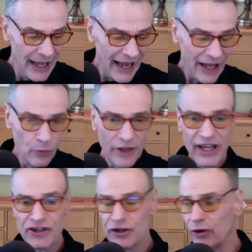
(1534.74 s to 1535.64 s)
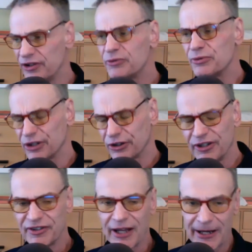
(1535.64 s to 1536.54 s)
And what they showed, this was a
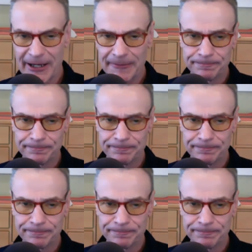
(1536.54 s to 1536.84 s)
good study,